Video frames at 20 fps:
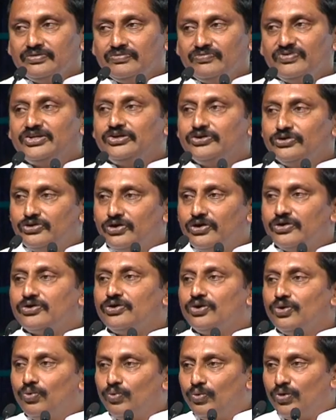We did not
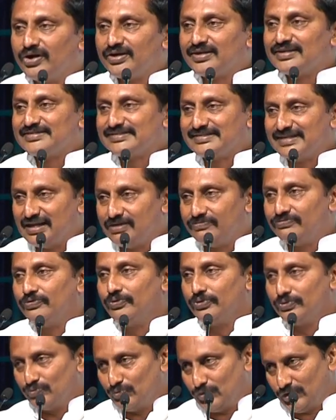know what a cell
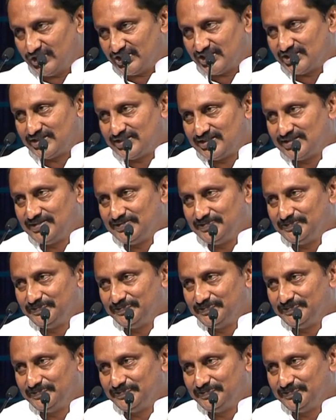phone was.